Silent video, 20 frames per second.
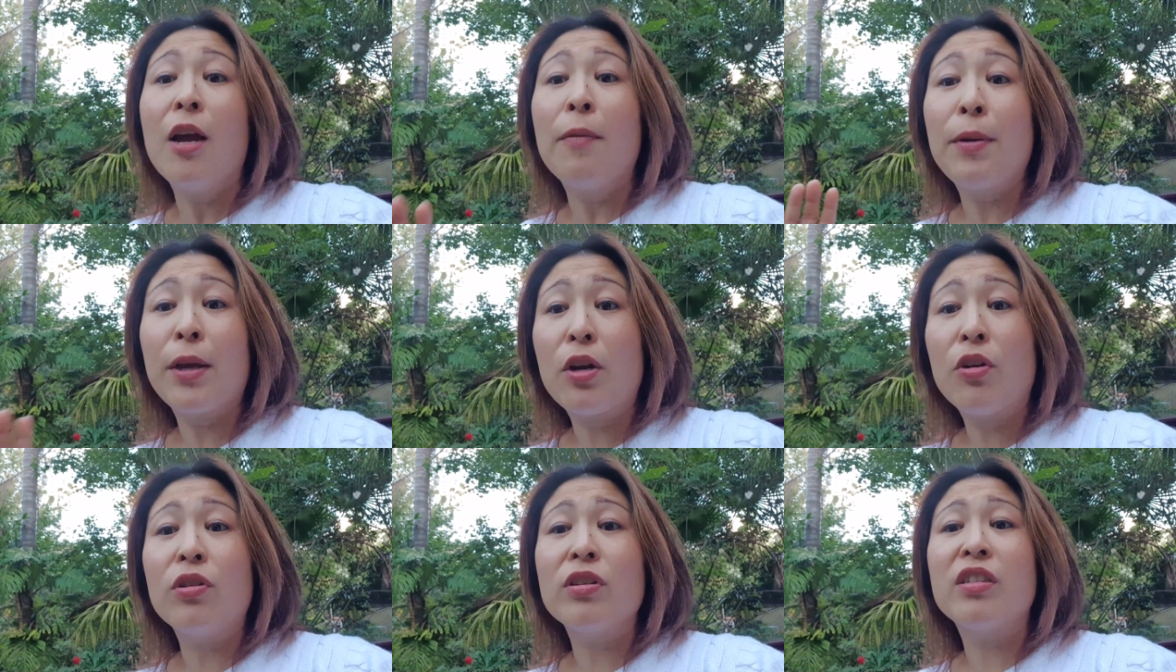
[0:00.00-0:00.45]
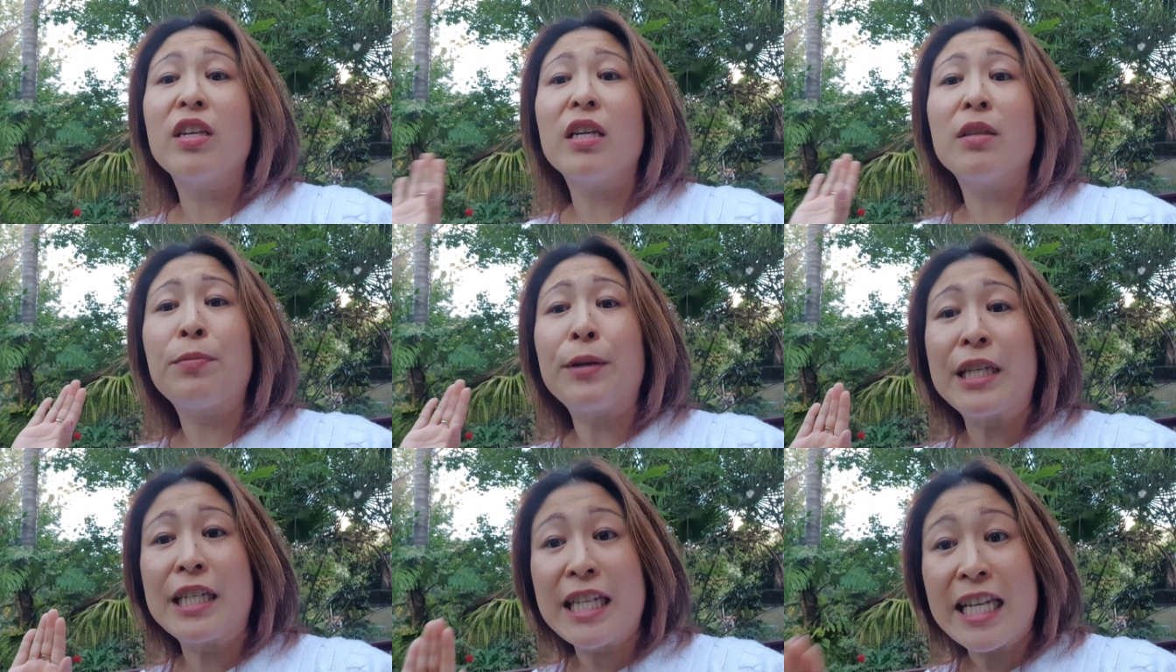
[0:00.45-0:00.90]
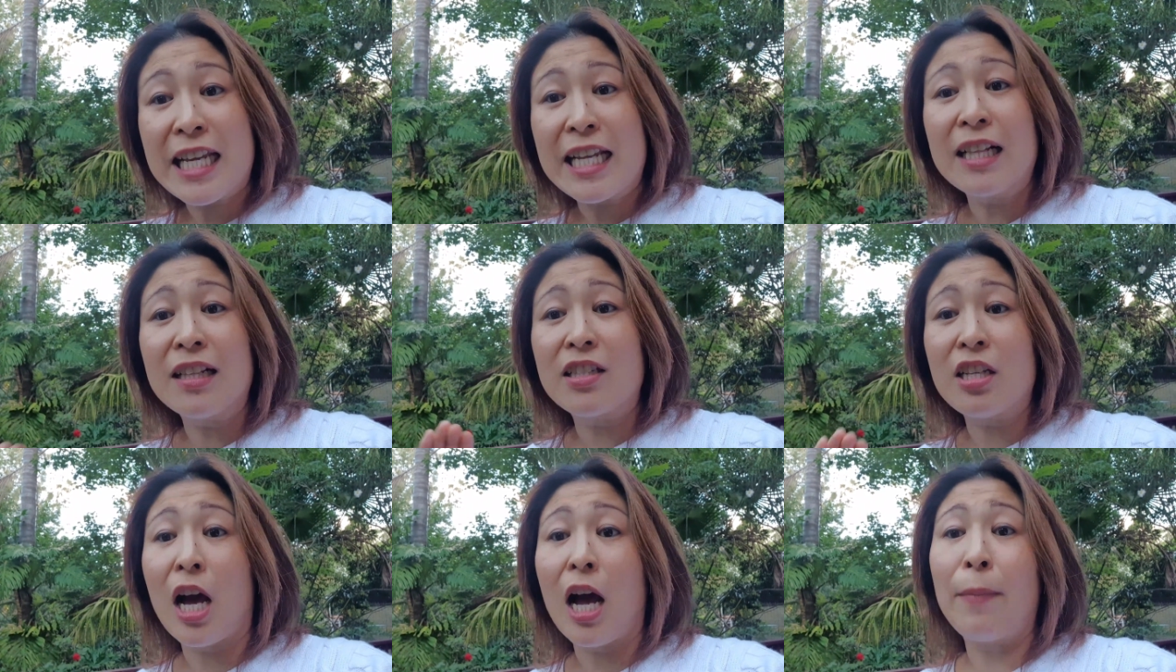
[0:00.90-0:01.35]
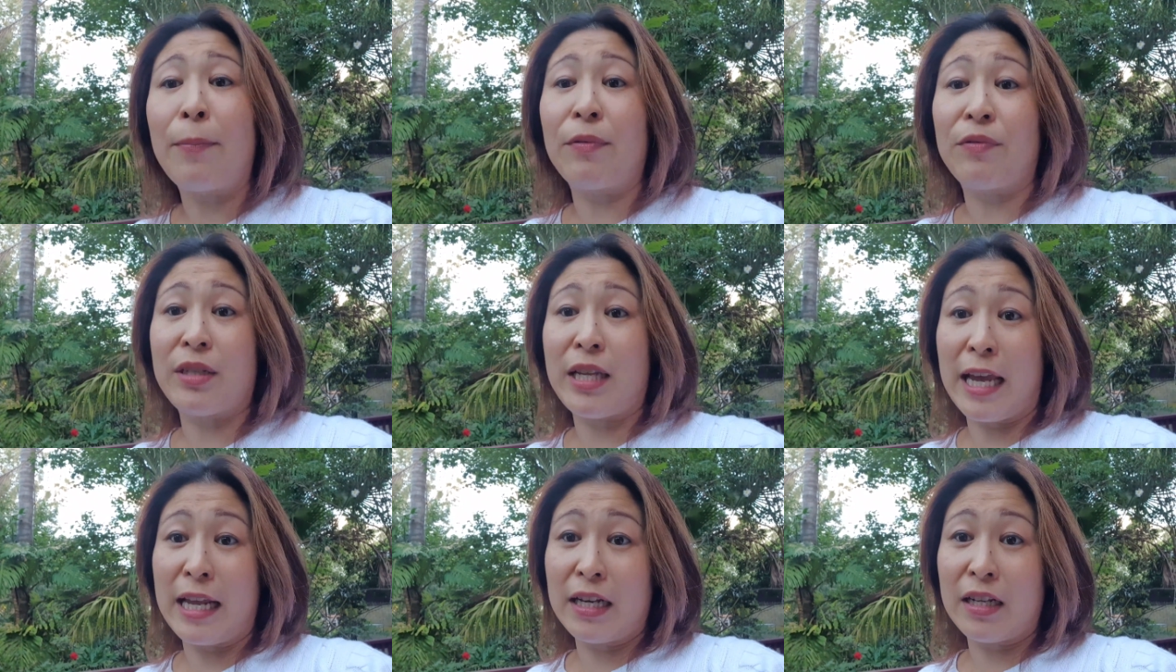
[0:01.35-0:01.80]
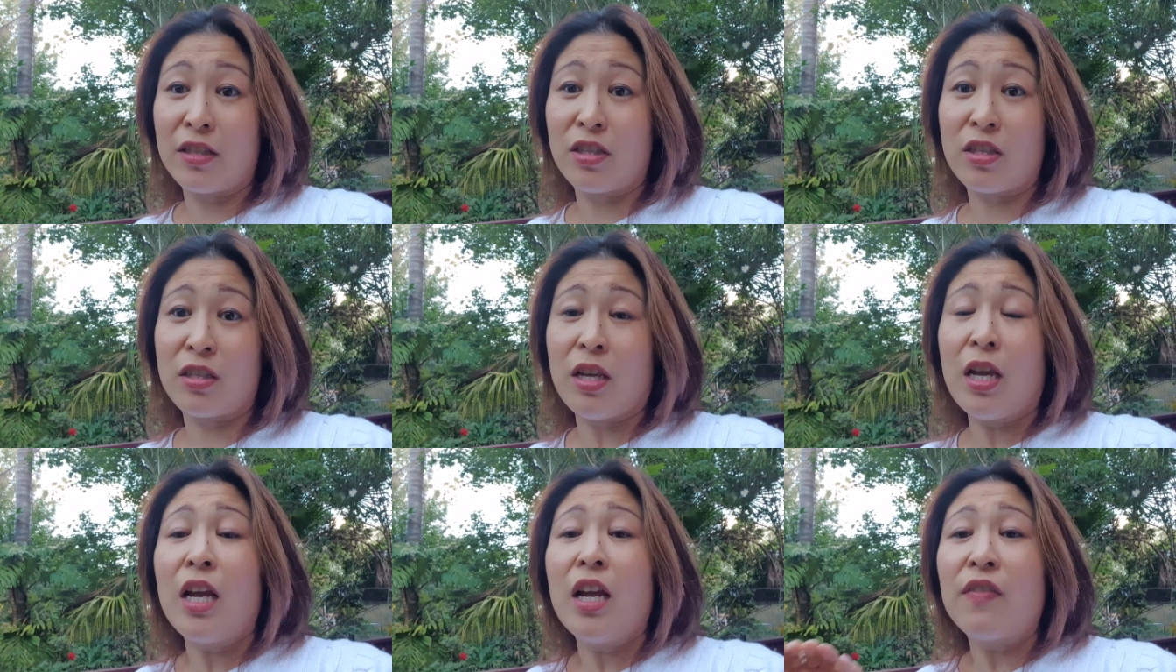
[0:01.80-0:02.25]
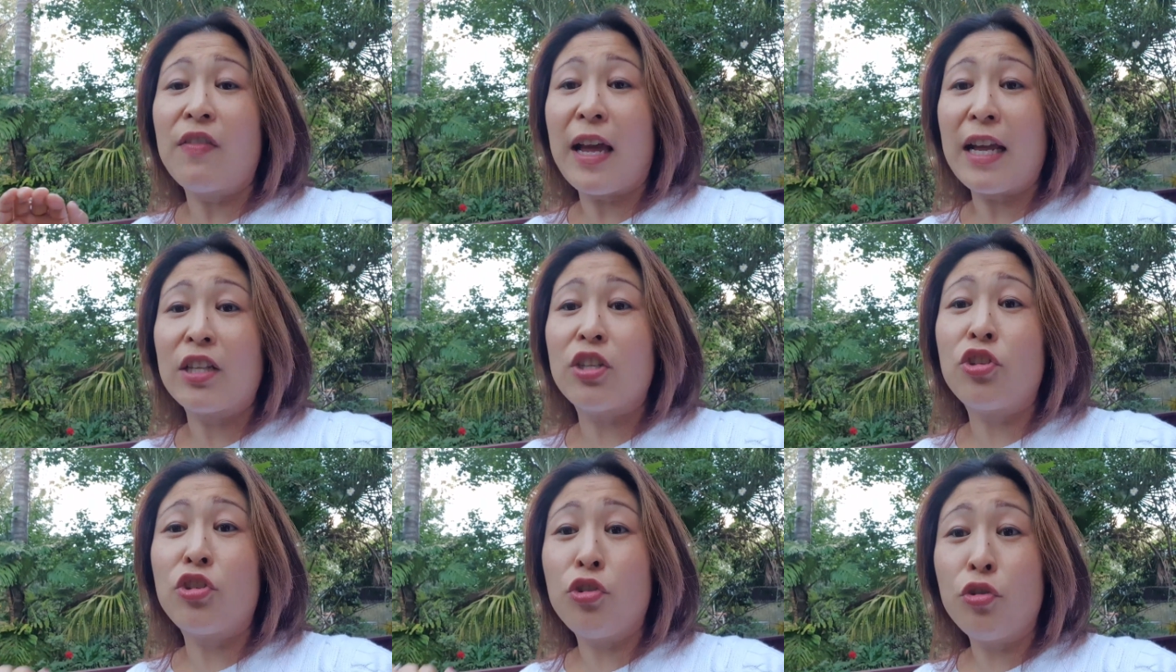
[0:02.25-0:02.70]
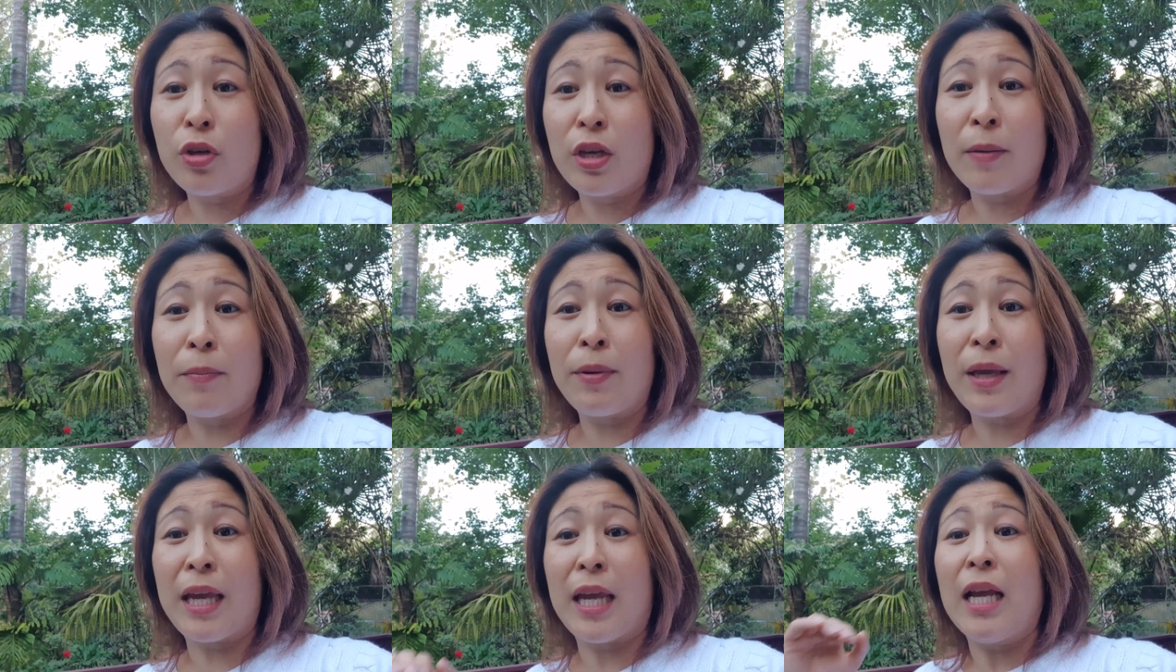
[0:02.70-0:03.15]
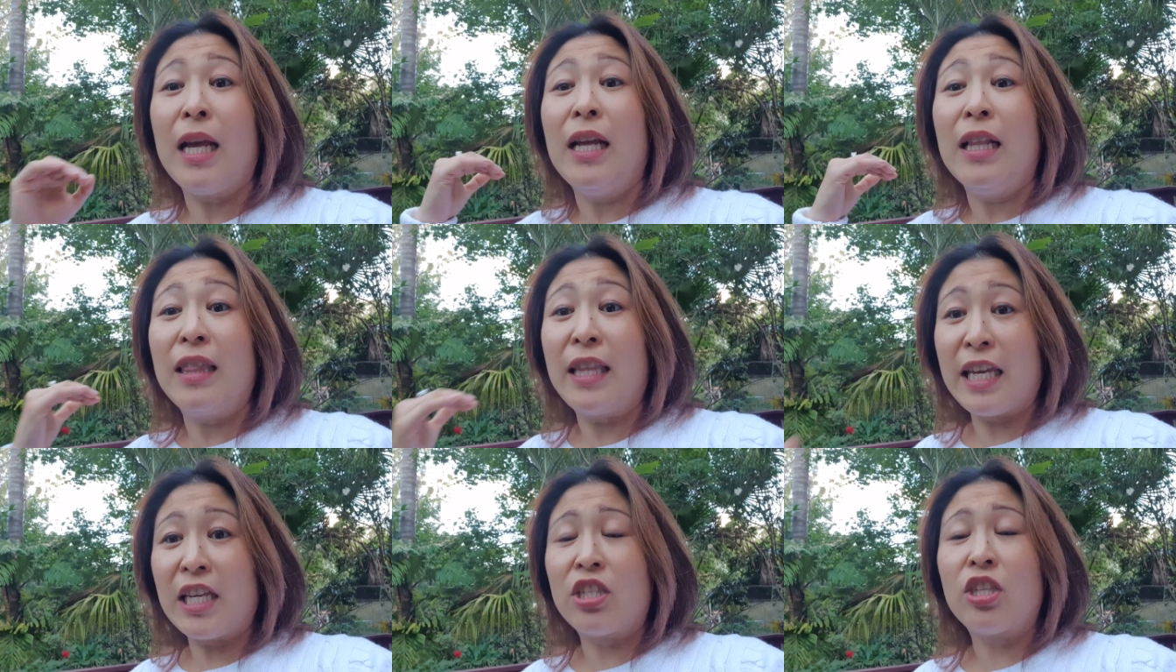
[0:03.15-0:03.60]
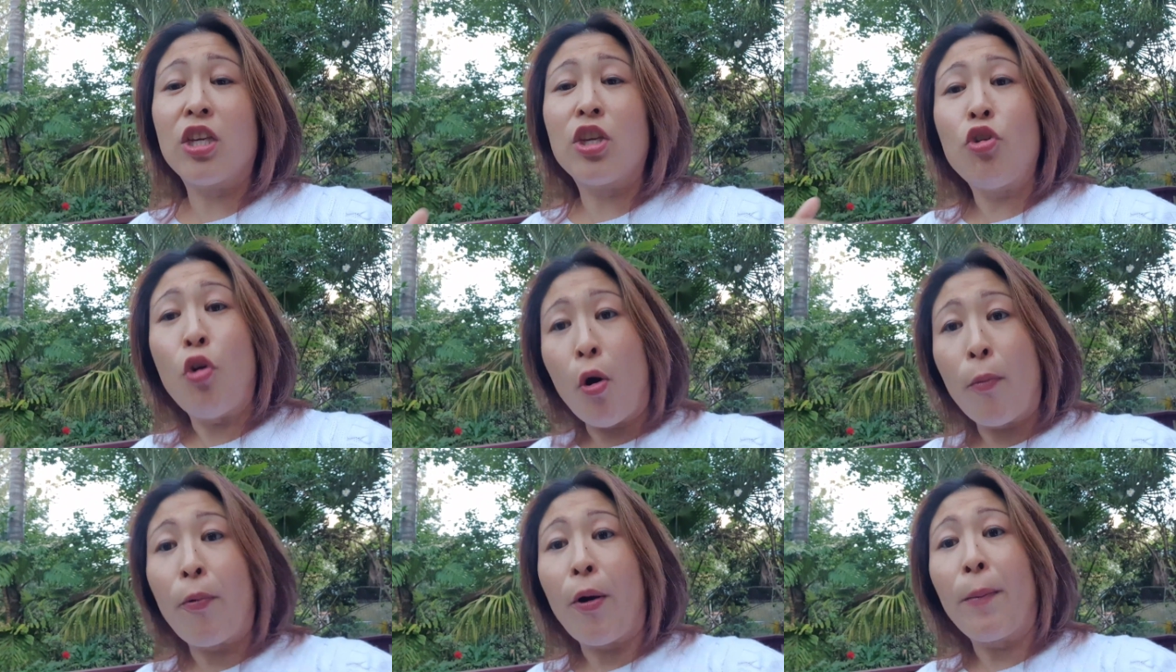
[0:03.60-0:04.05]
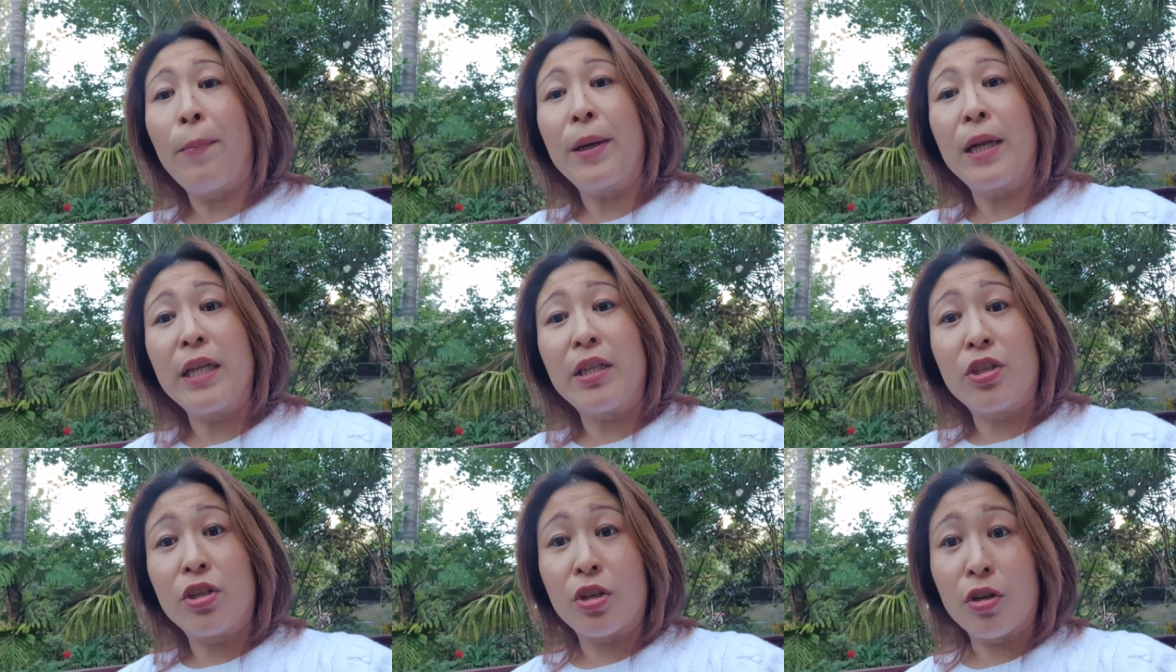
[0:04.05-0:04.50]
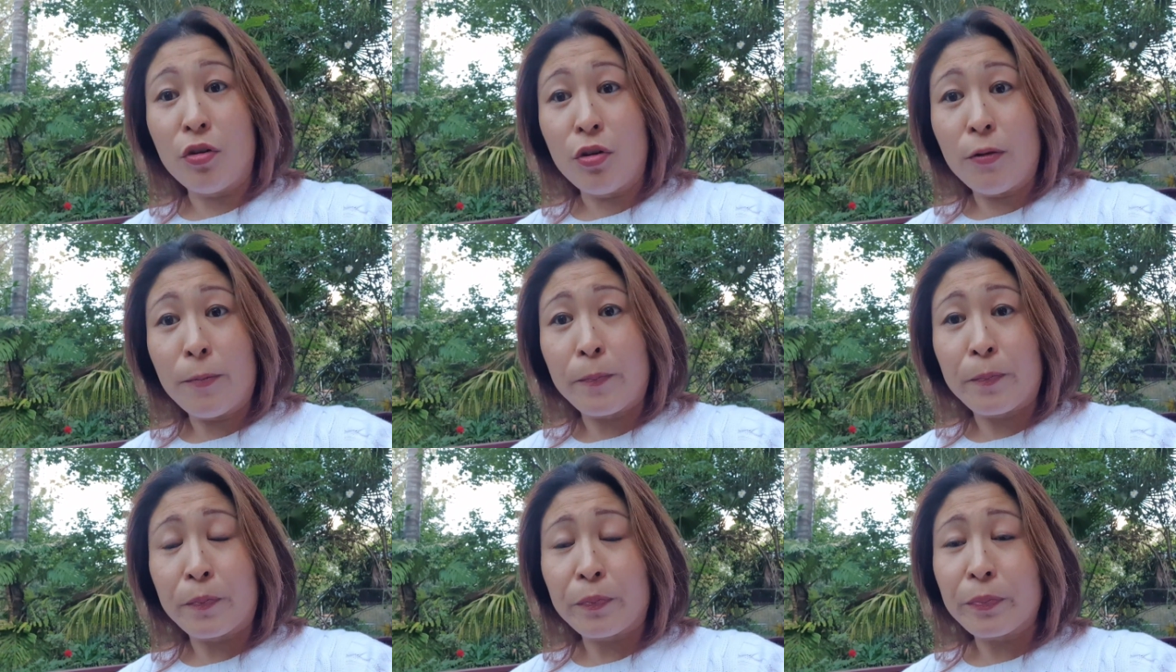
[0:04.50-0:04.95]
because there's particular type of tenants that you can be leasing your property to